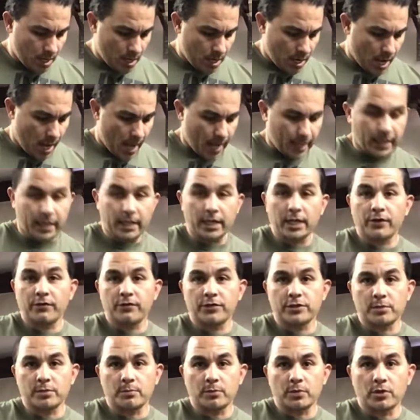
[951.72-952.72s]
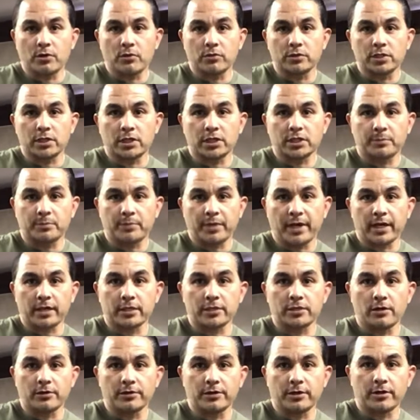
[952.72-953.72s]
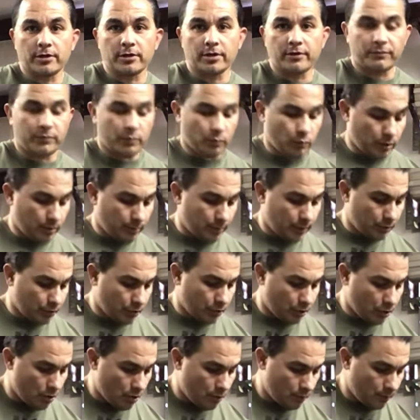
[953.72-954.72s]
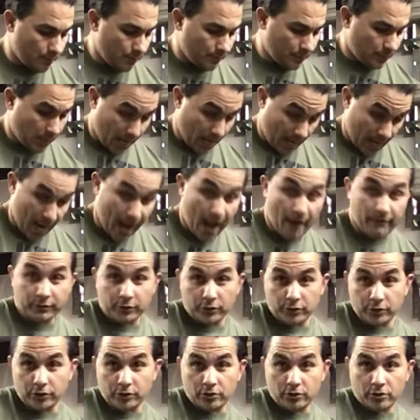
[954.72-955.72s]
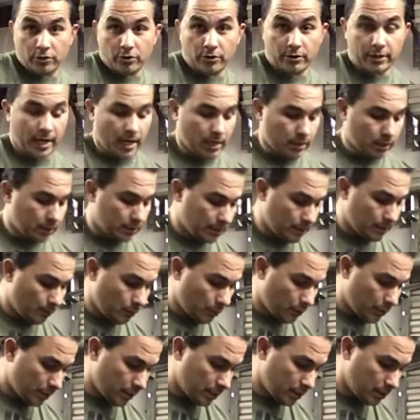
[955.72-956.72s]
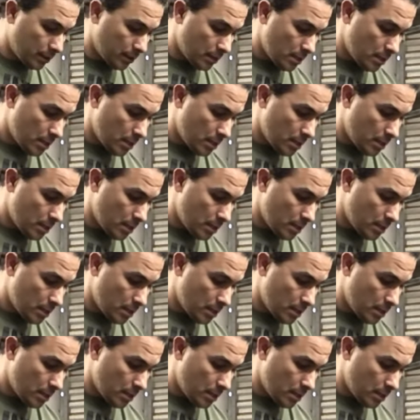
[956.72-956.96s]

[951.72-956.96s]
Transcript: I can give you some of those specs on there if you want to build your own after you learn how to assemble this.